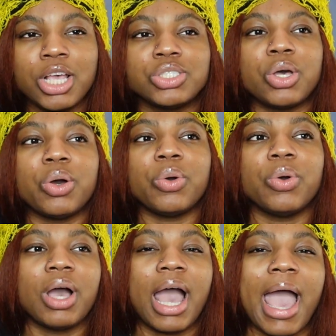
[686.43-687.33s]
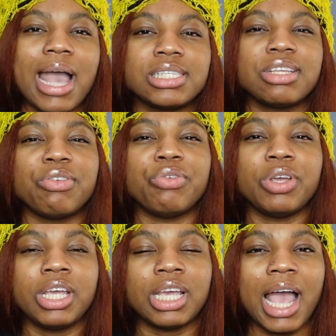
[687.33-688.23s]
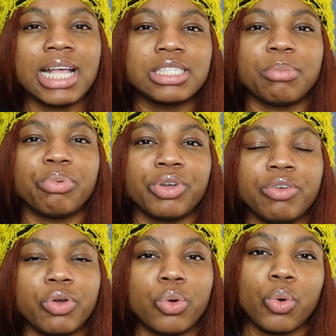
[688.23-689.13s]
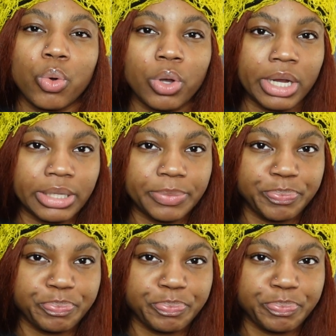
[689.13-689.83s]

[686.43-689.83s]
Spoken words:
So I had to pre-record.